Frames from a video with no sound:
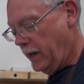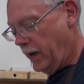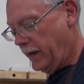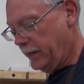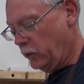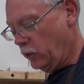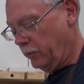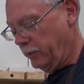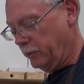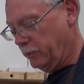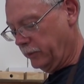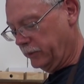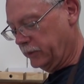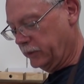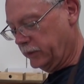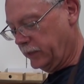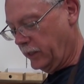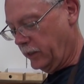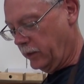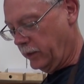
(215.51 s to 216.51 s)
I normally put
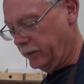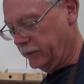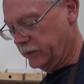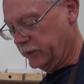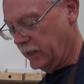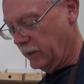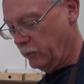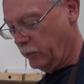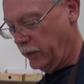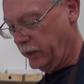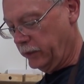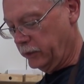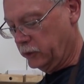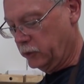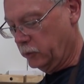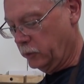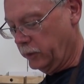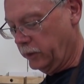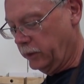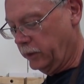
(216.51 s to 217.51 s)
the skin on the same way
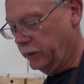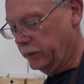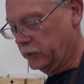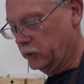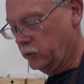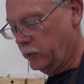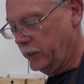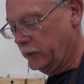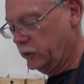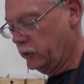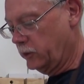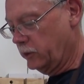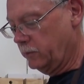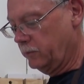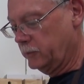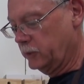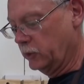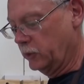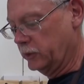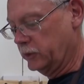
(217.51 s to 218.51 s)
that you would on the stretcher,
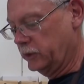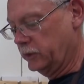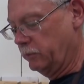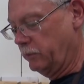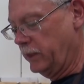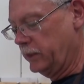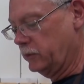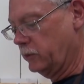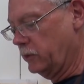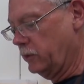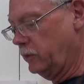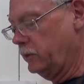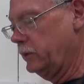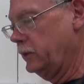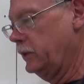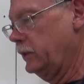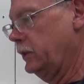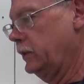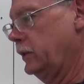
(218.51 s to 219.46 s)
so it's symmetrical.